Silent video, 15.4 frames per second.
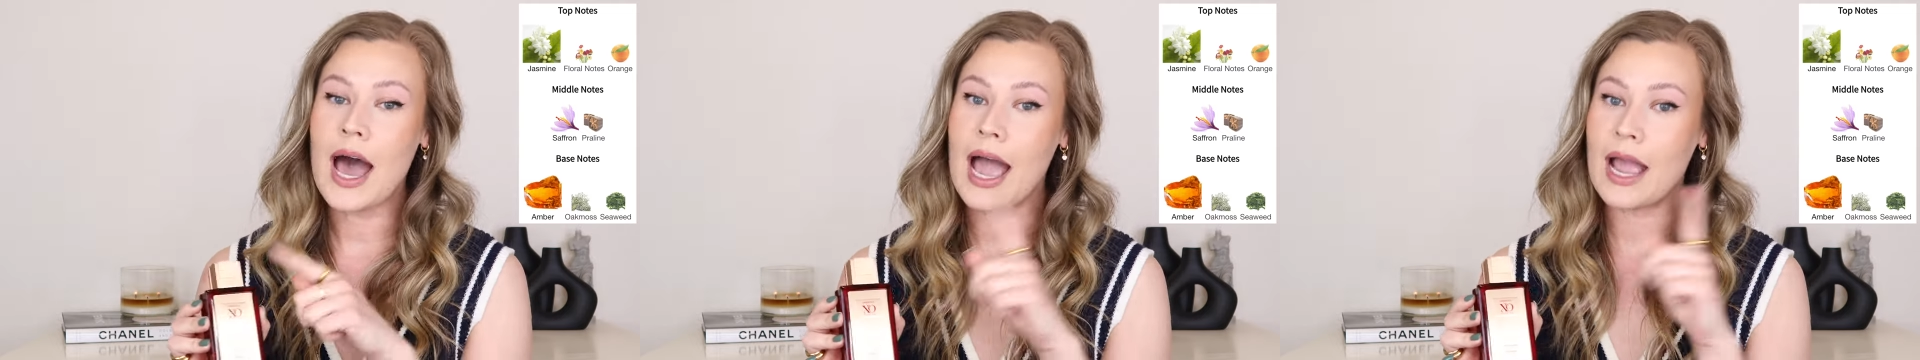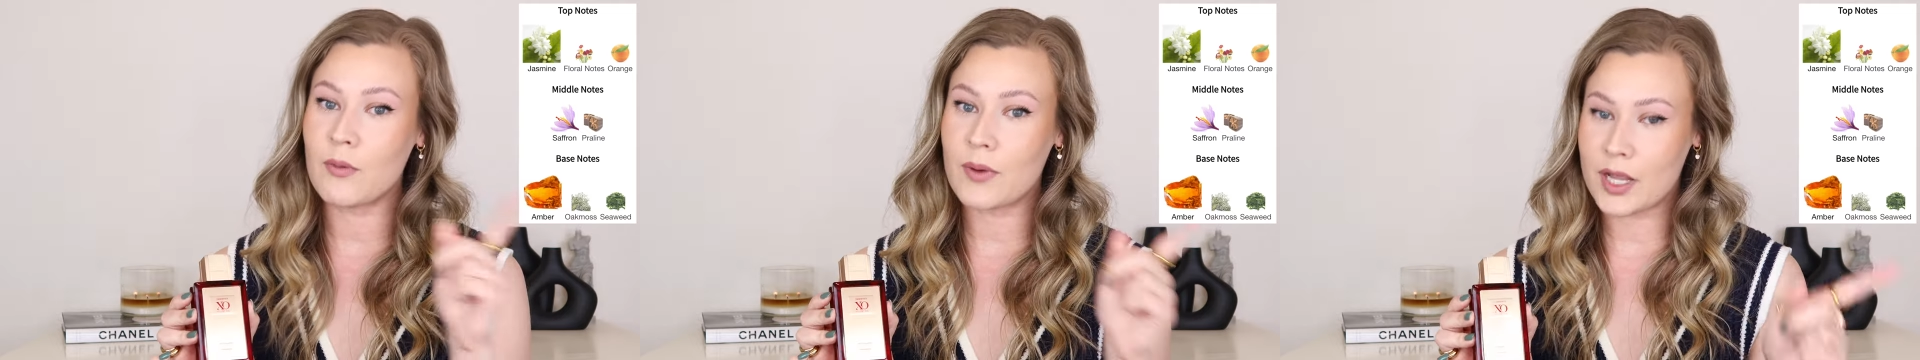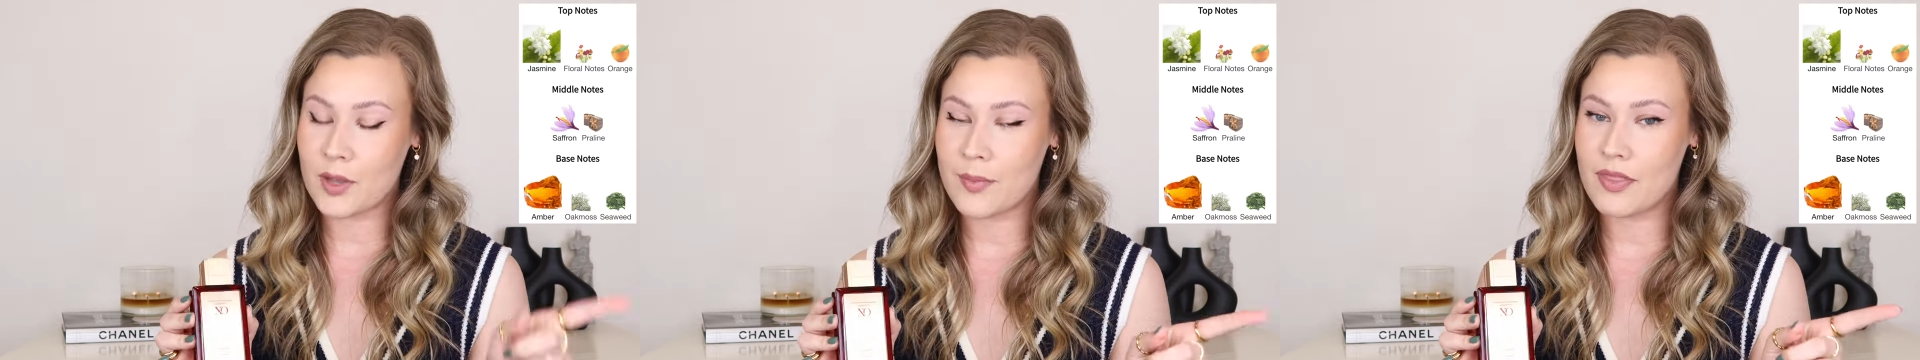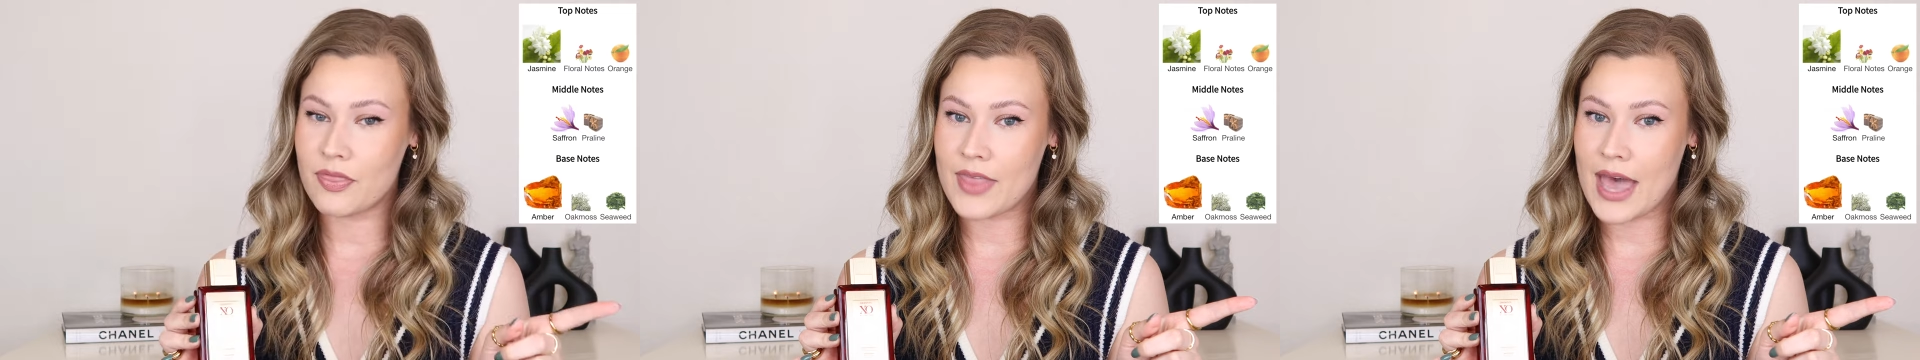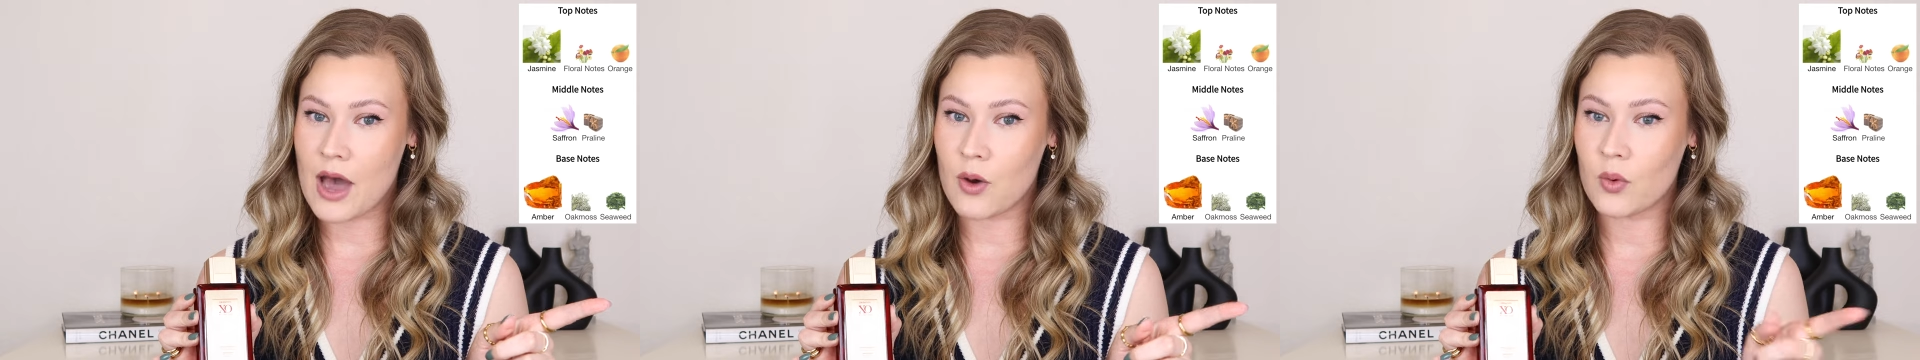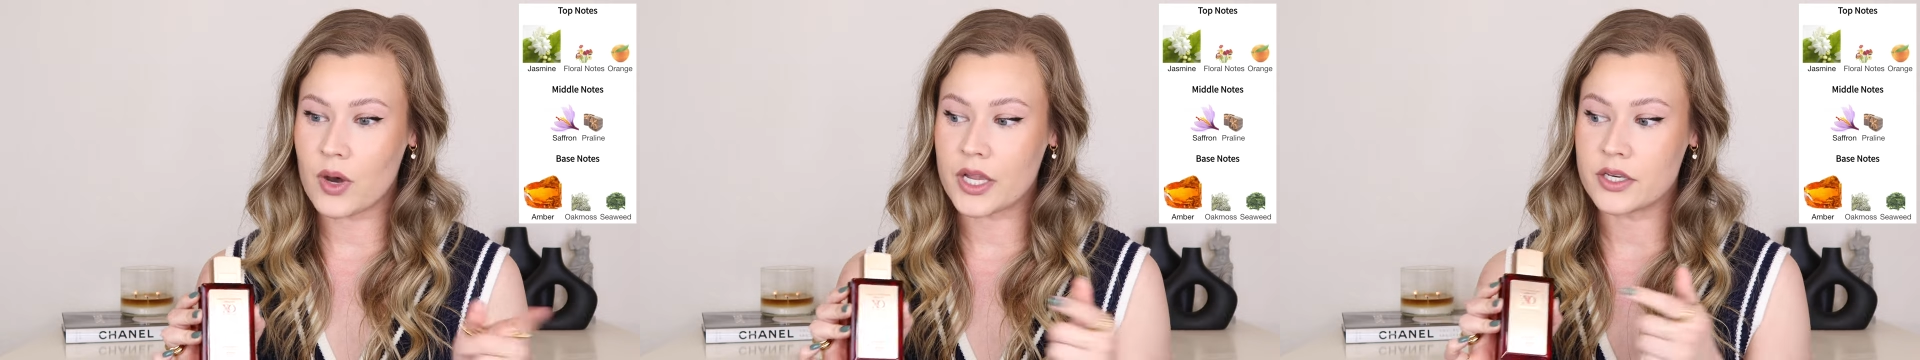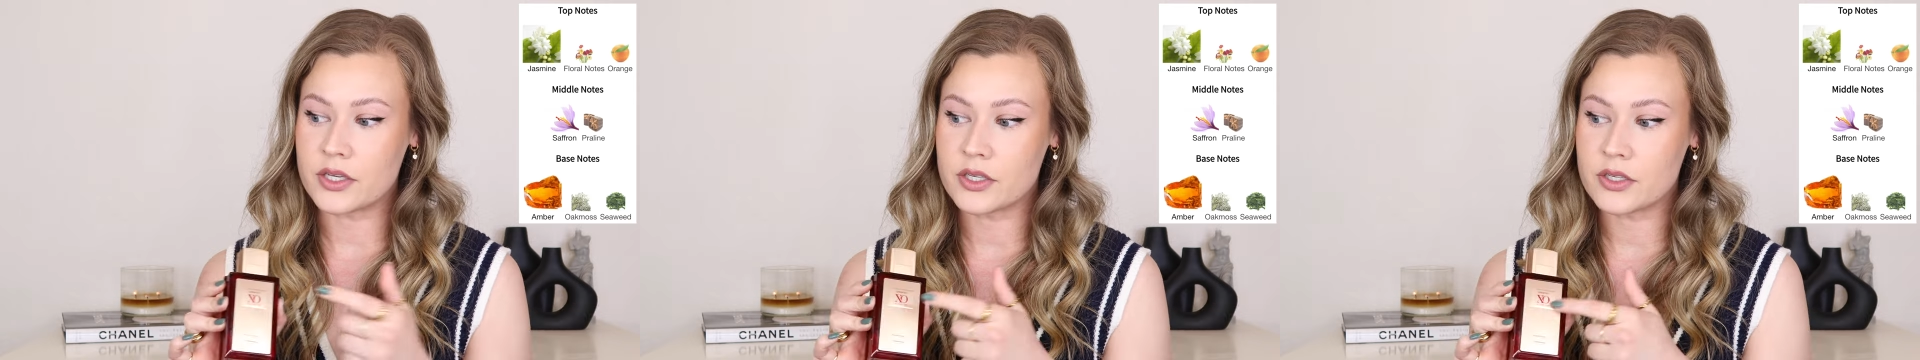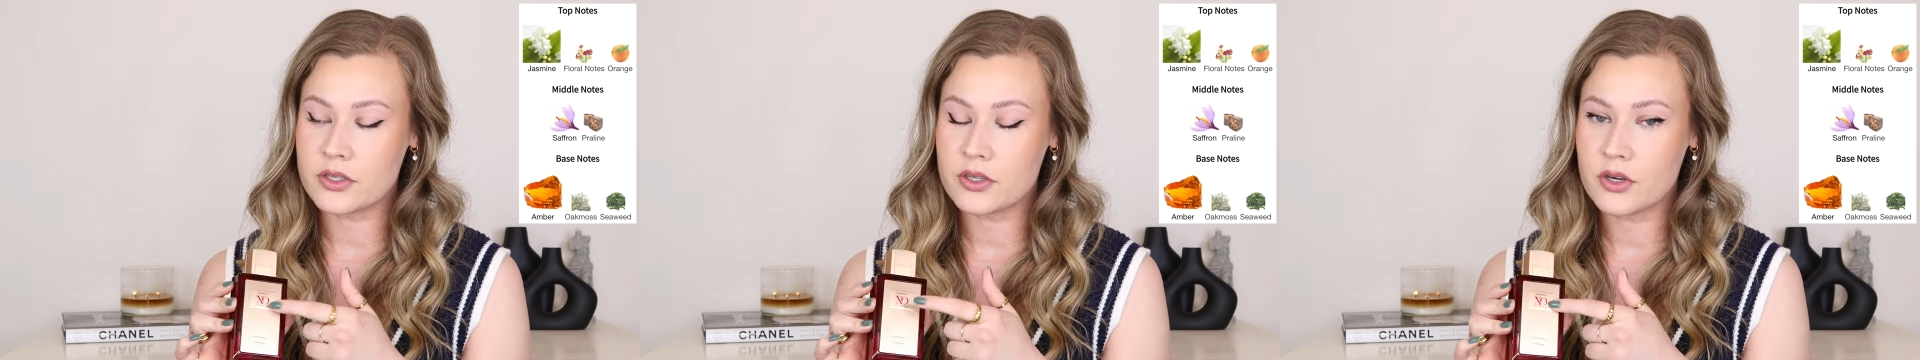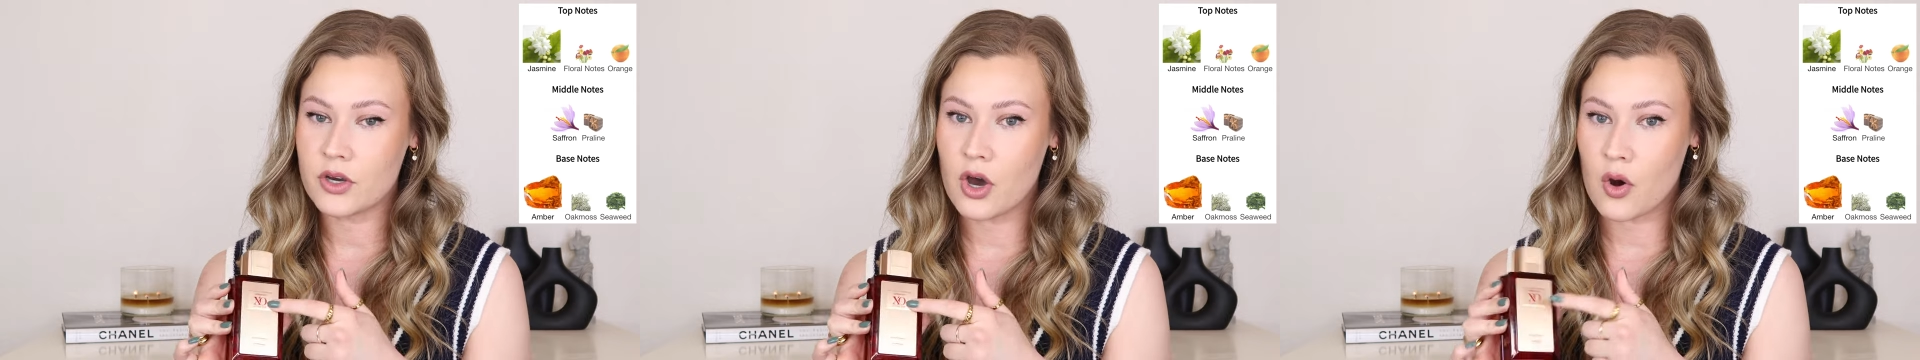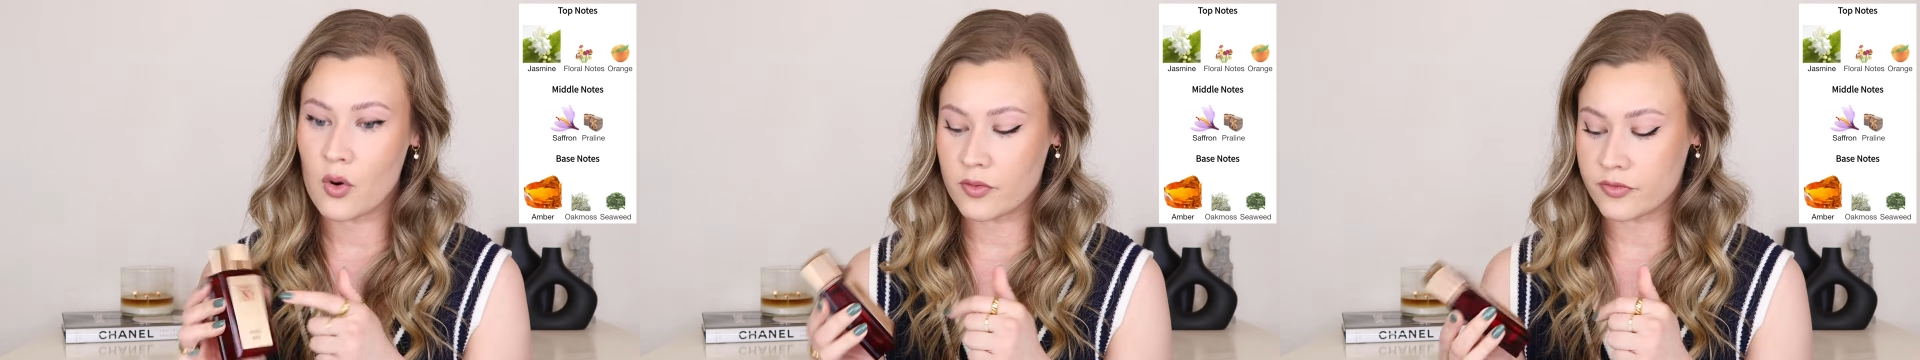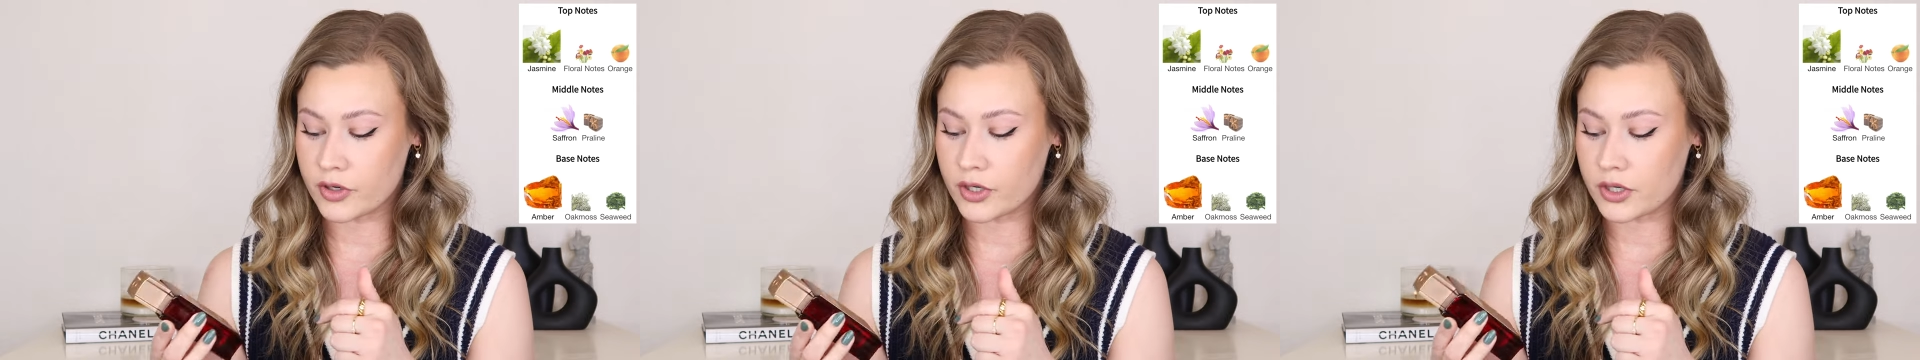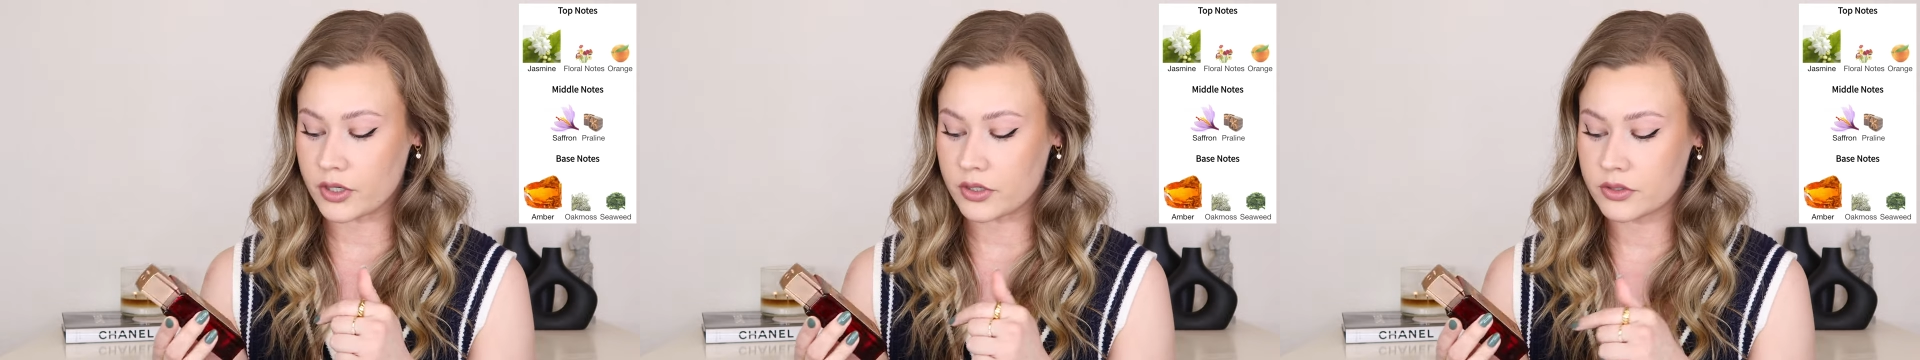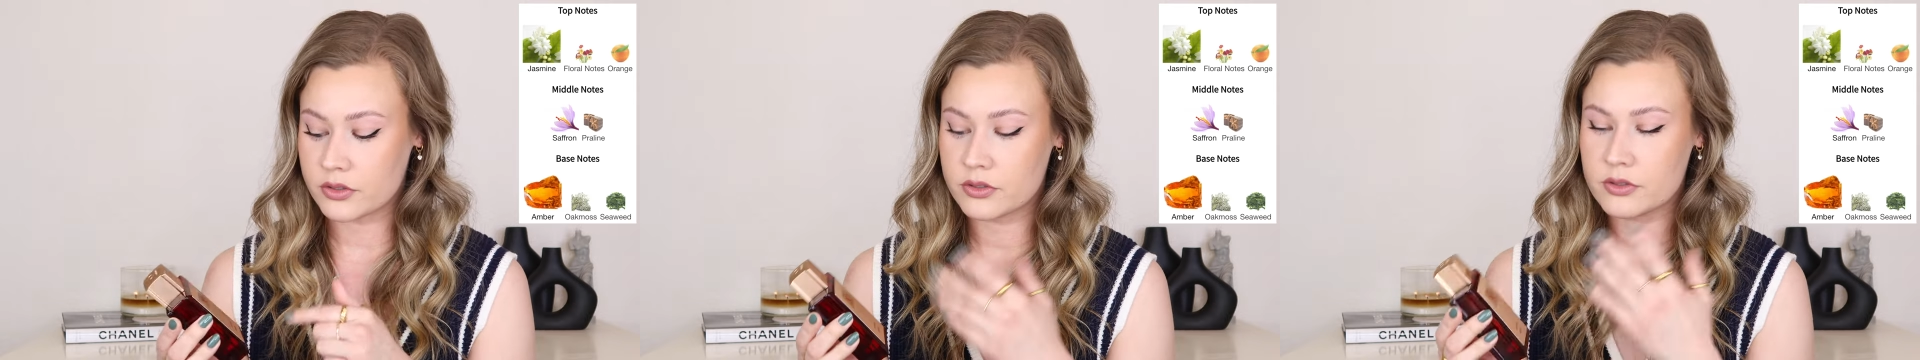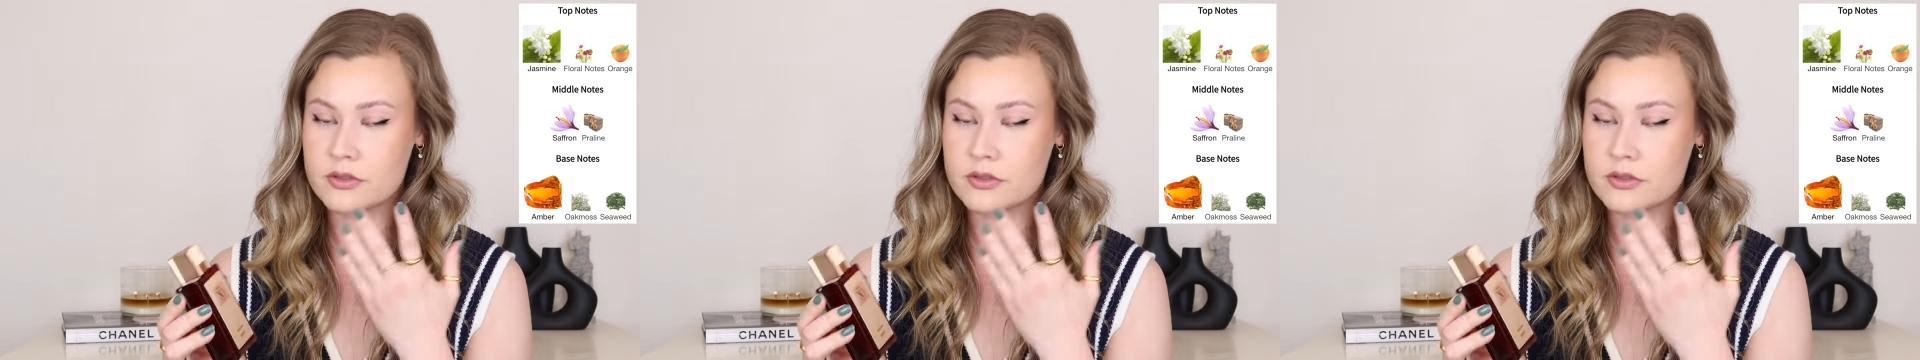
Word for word: I recommend that one over